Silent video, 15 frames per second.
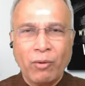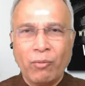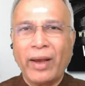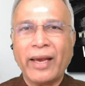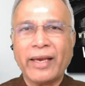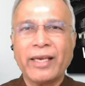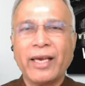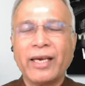
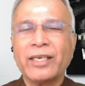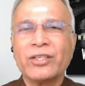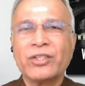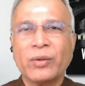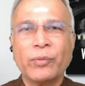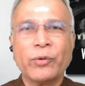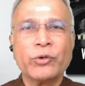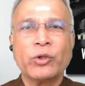Wang Yang is
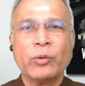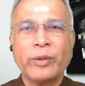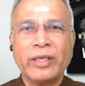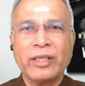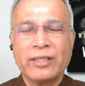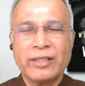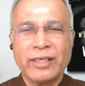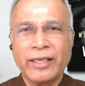supposed to
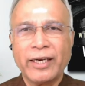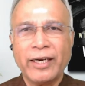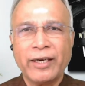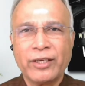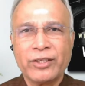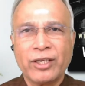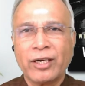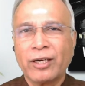be the
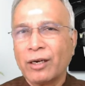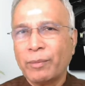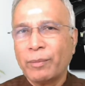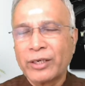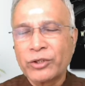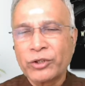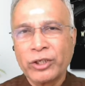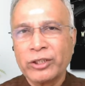Secretary General,
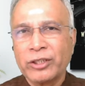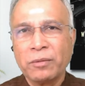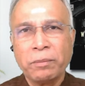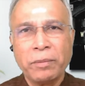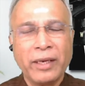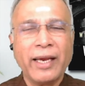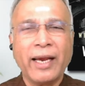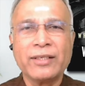but Xi
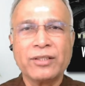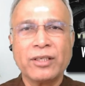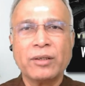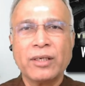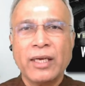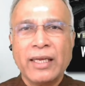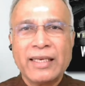Jinping hasn't